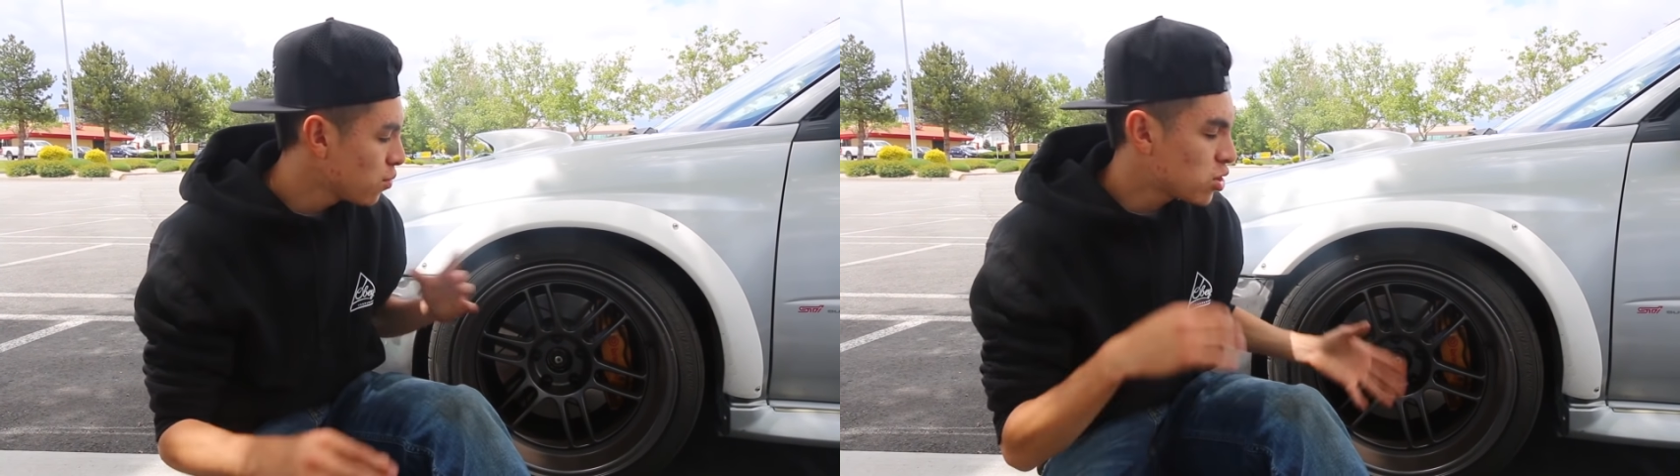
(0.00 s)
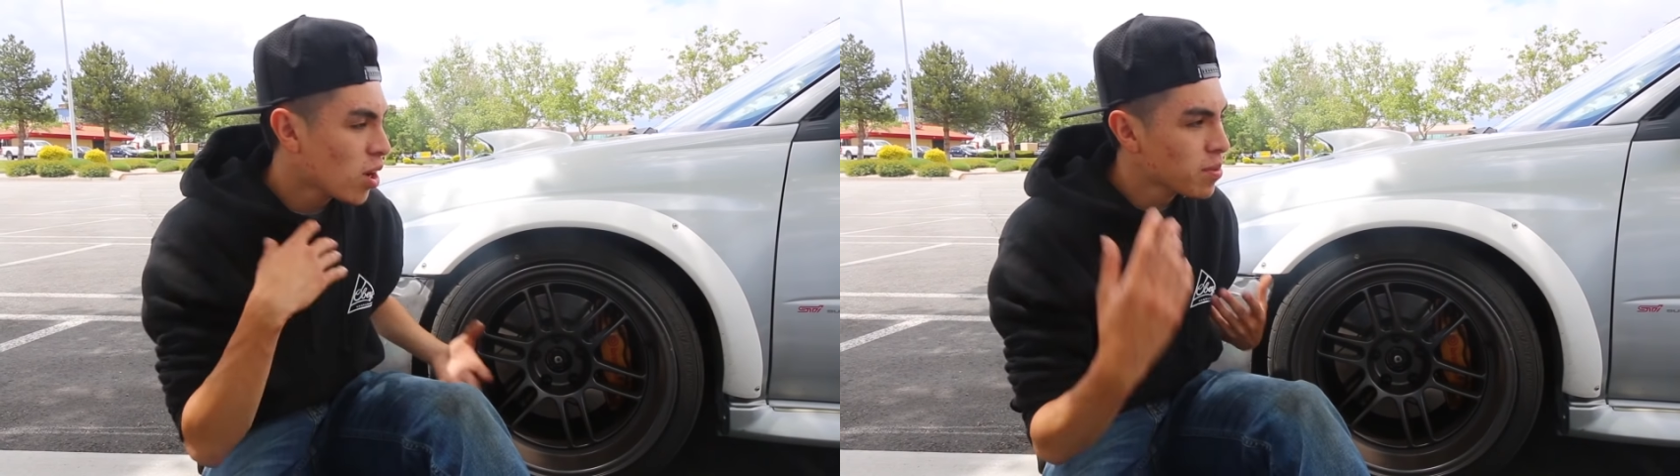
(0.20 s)

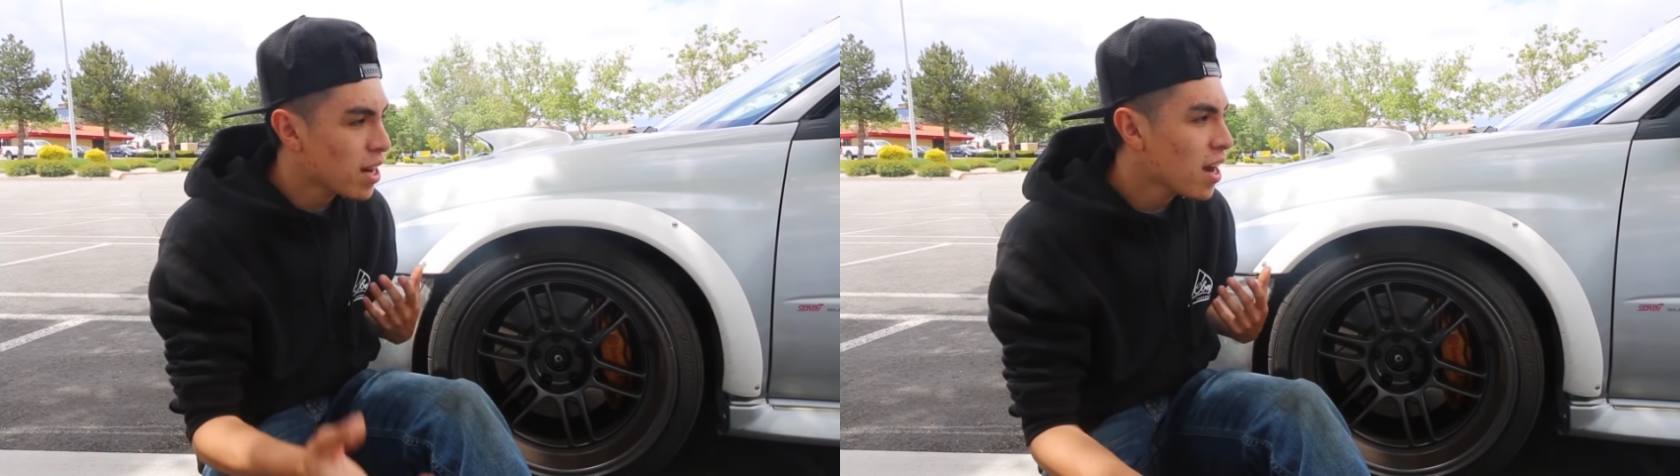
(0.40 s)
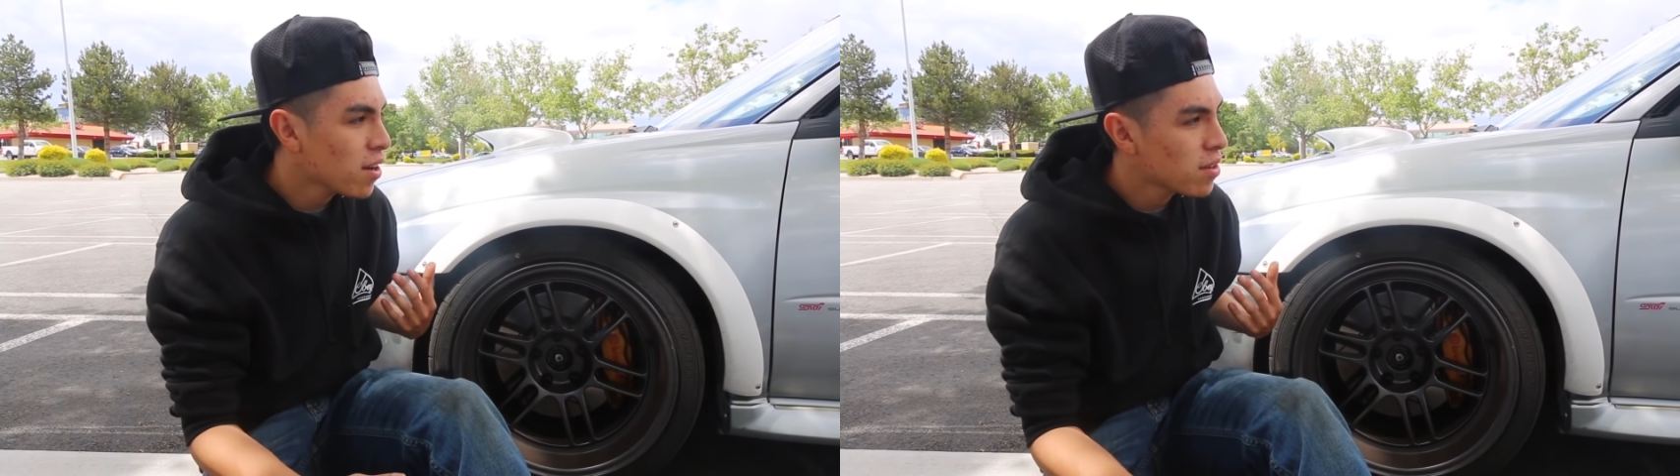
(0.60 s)
We swapped
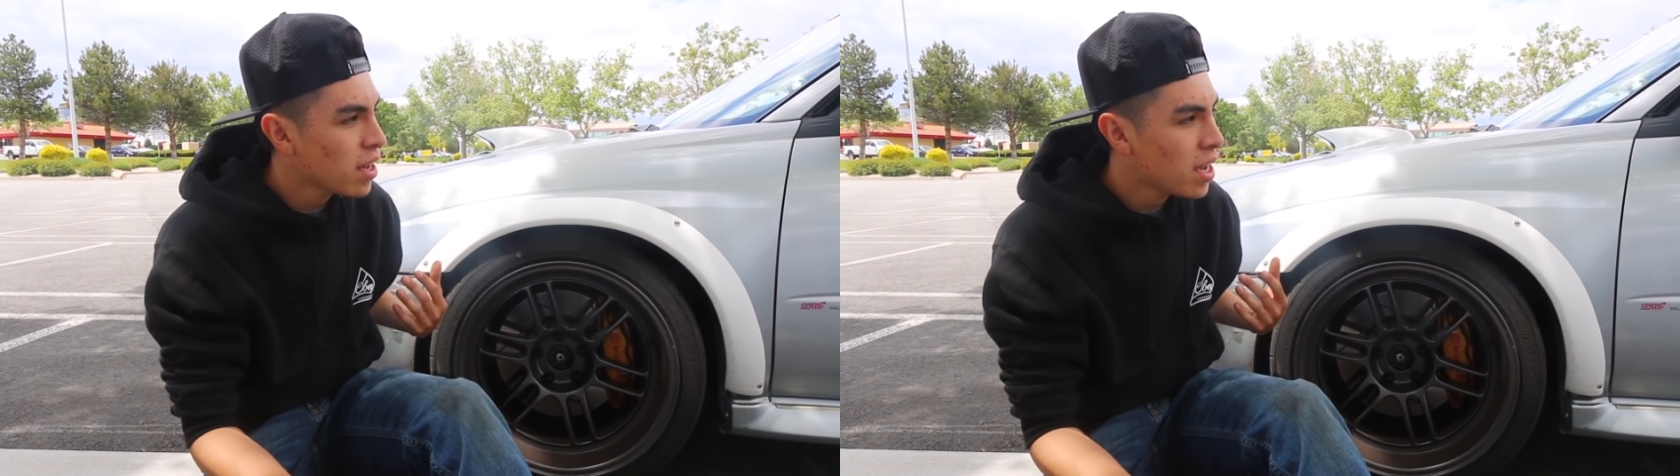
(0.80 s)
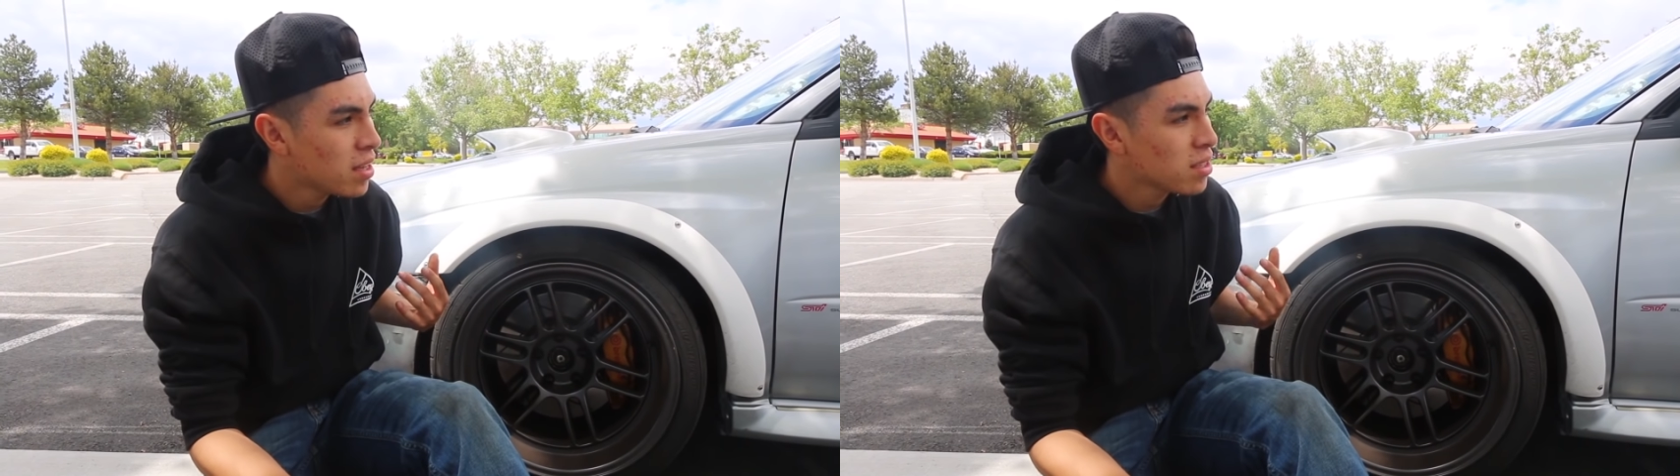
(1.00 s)
that out
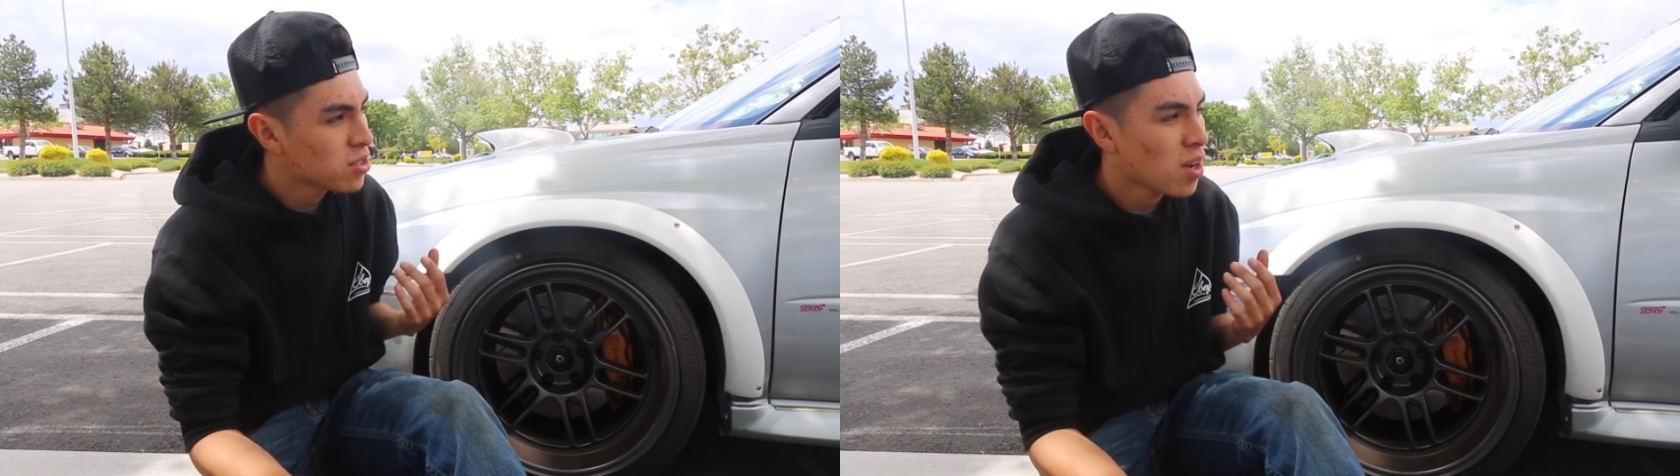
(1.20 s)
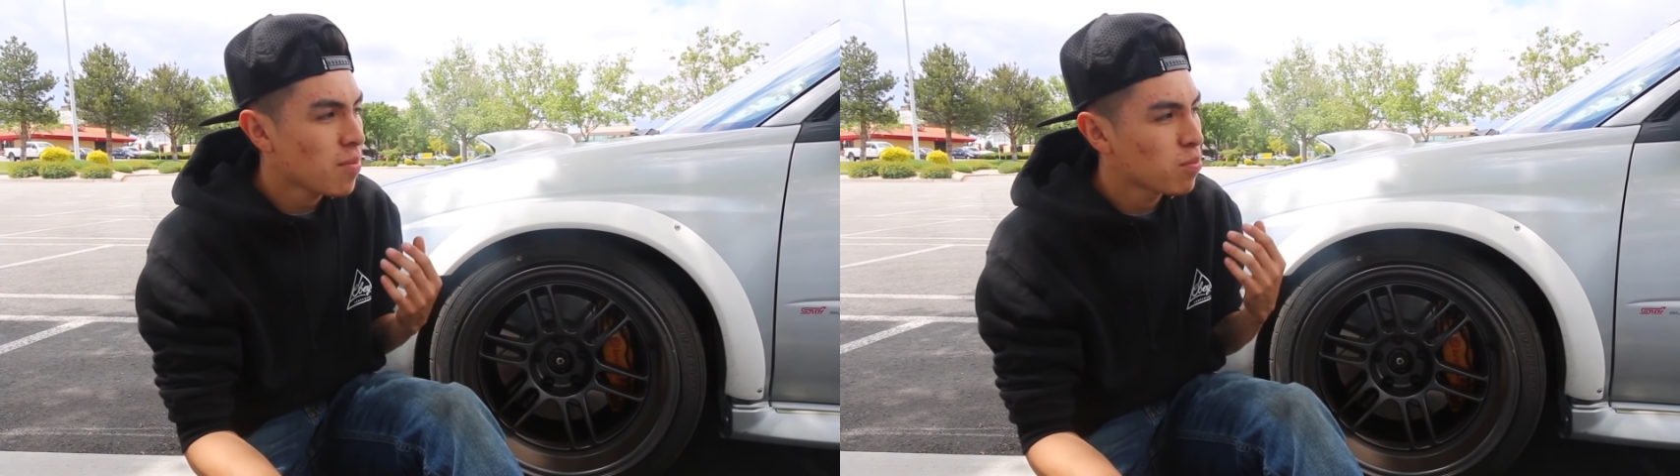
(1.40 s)
and the
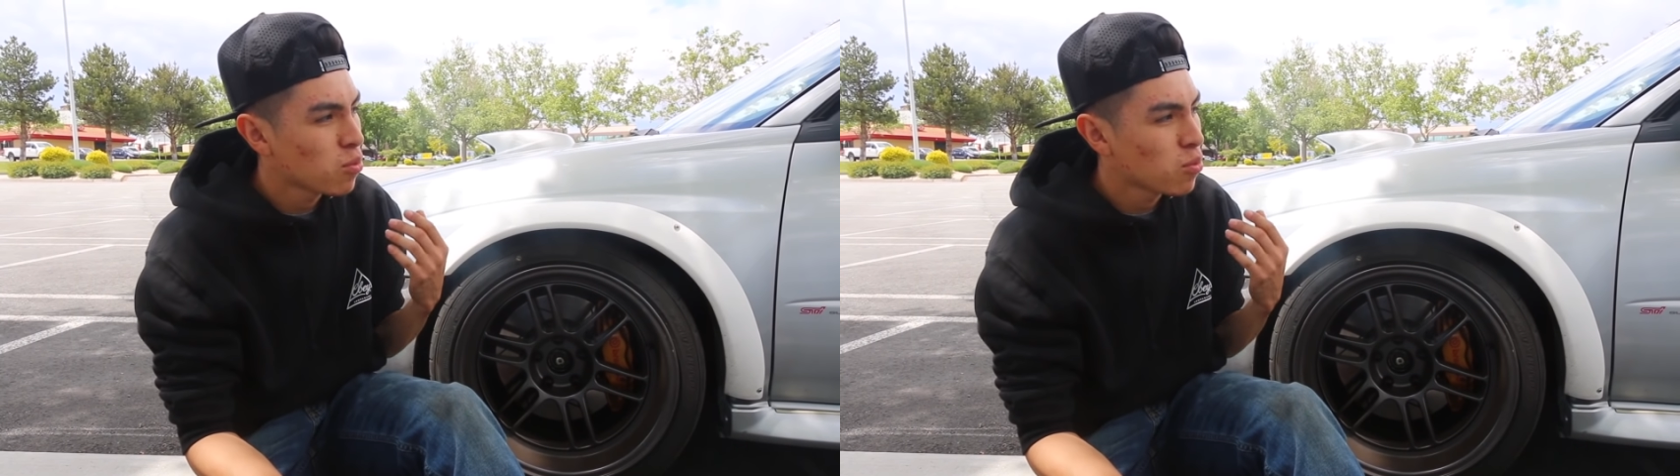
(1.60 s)
swap